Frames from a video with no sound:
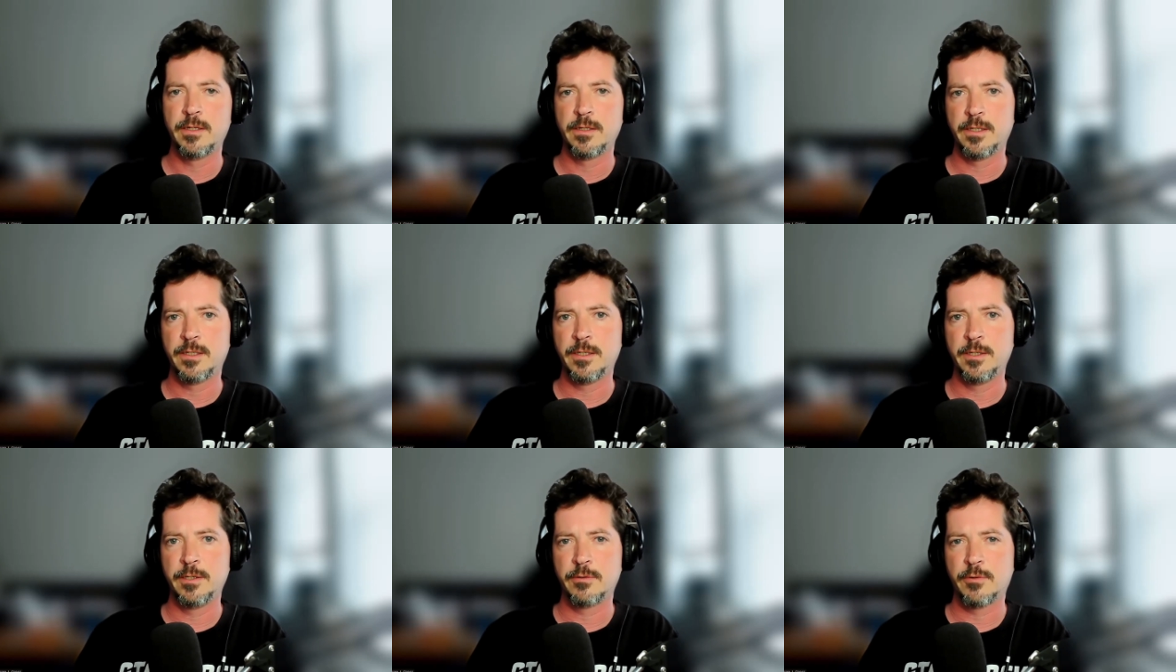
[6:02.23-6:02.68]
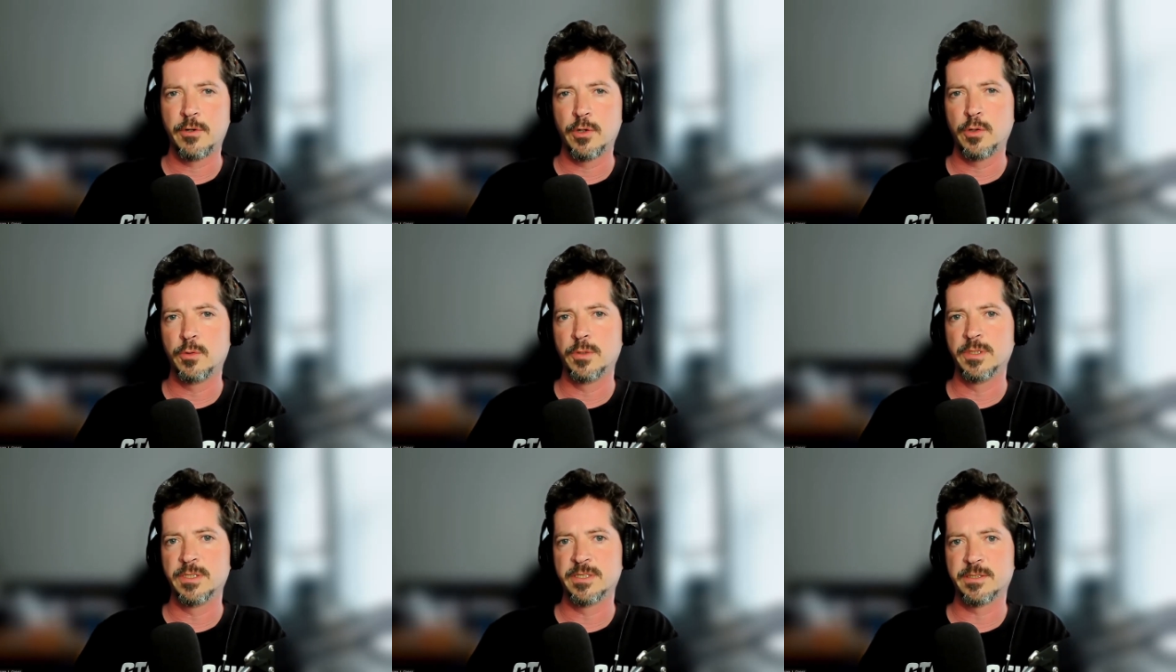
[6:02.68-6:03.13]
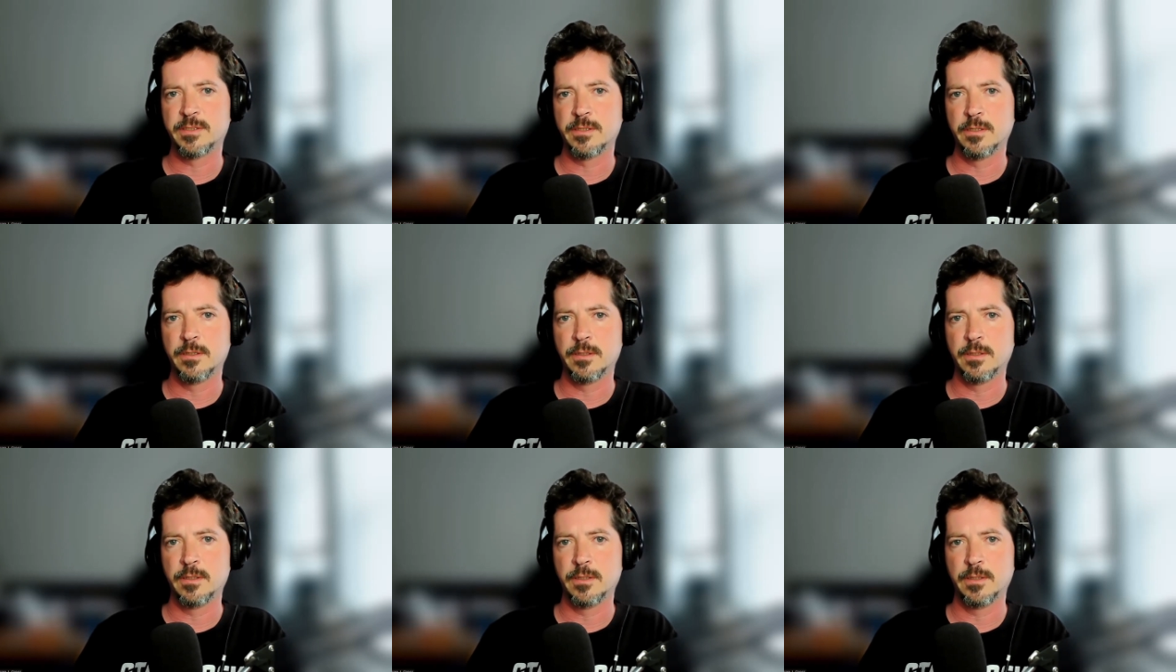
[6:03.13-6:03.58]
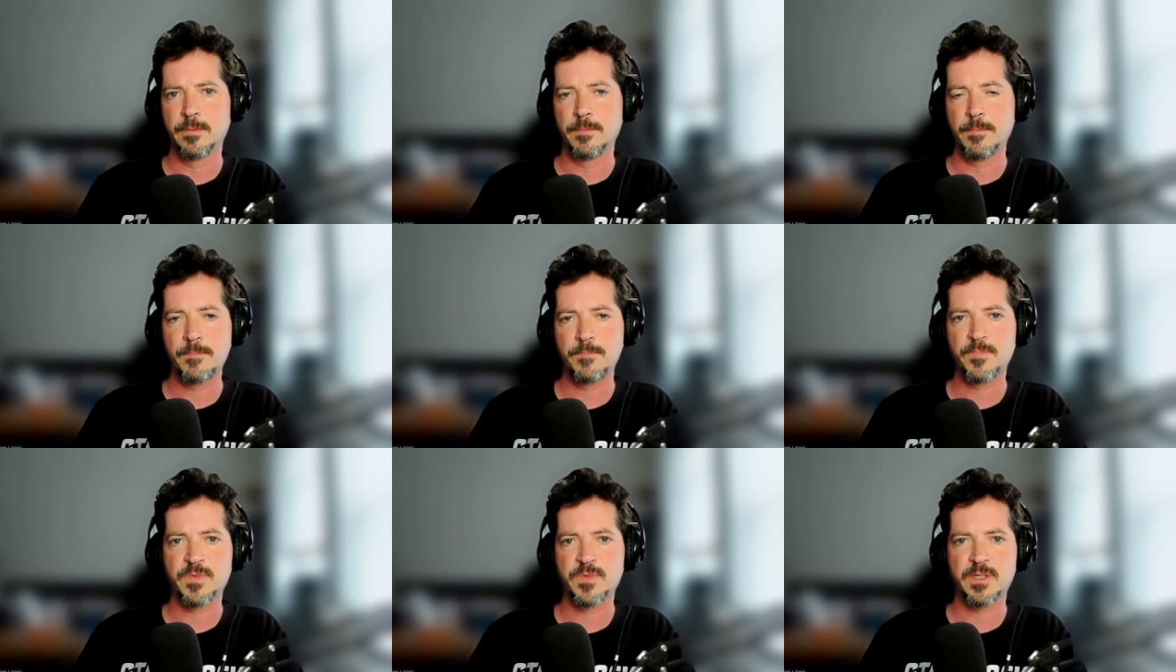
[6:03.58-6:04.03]
Hiro is the
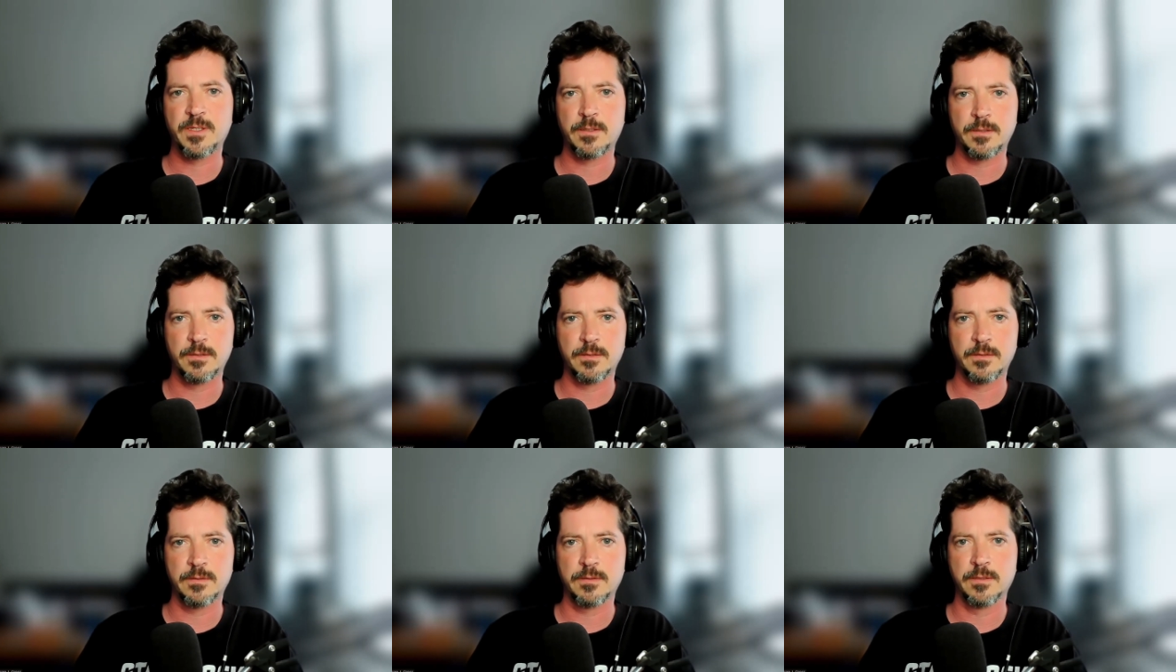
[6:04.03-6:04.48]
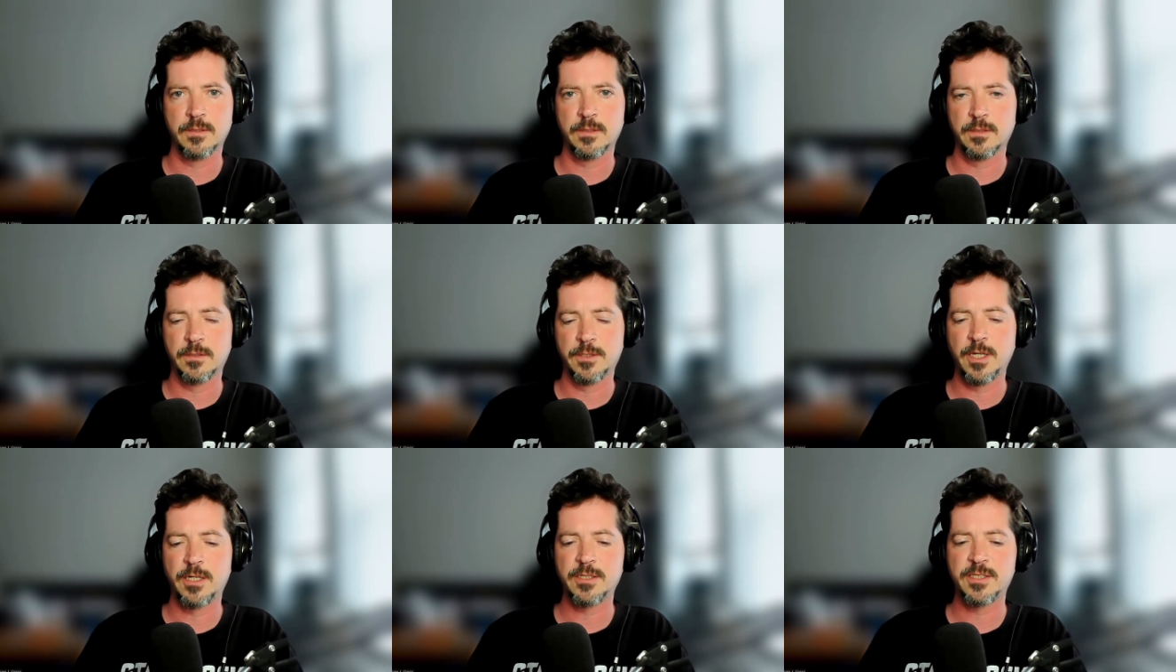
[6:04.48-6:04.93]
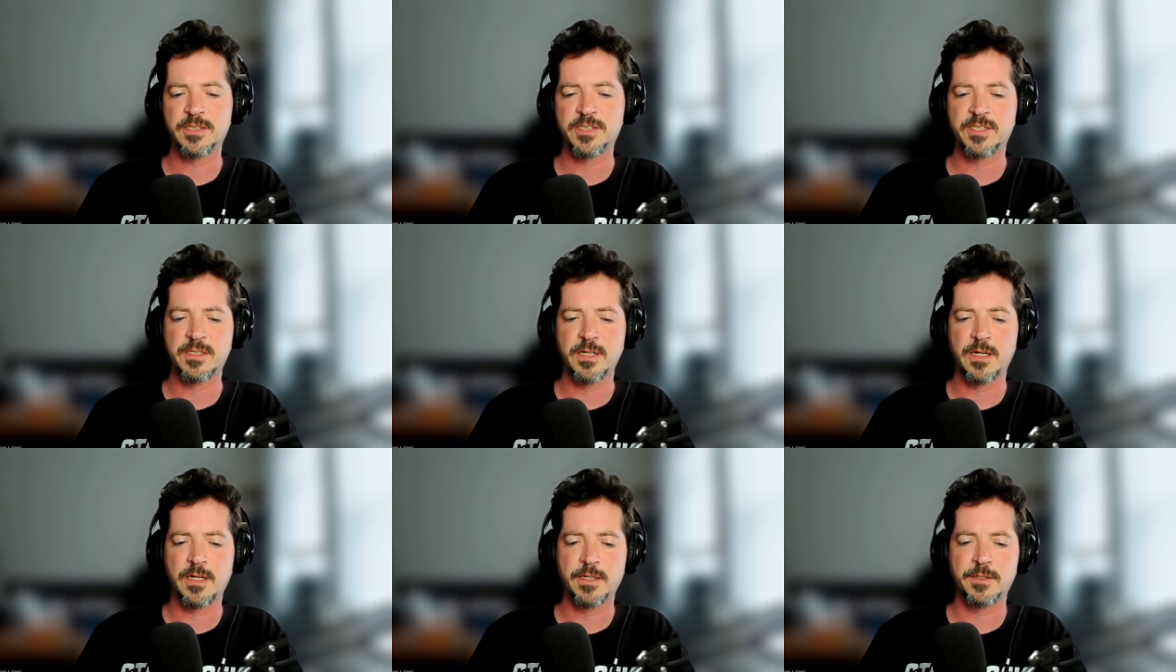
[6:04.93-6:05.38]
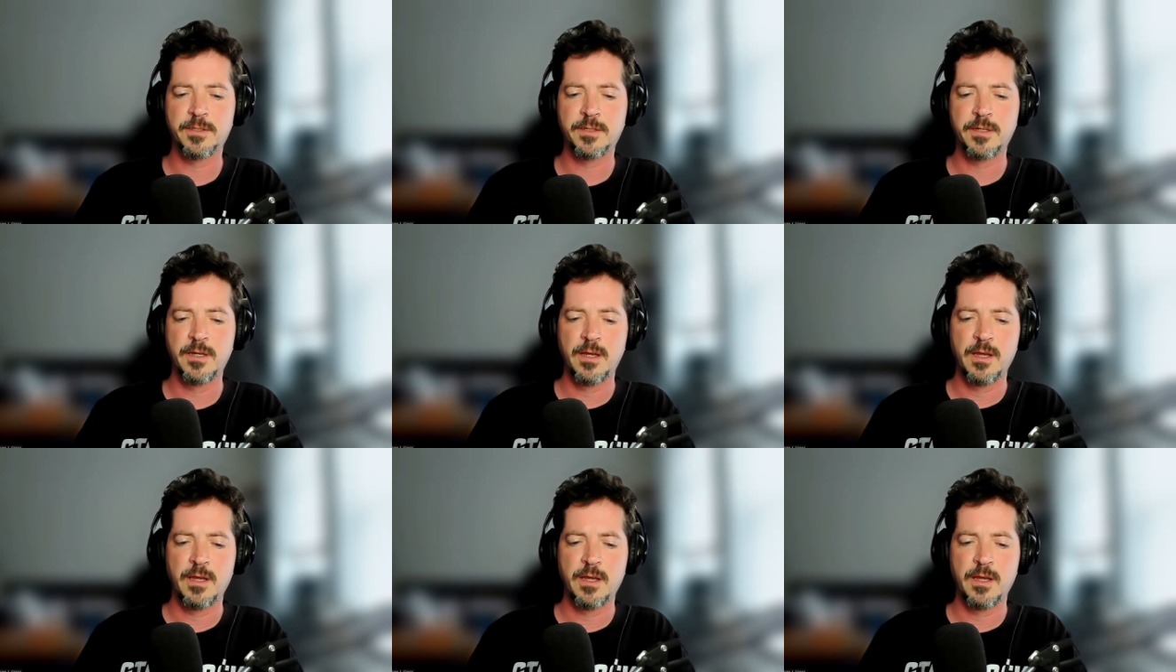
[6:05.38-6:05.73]
youngest son,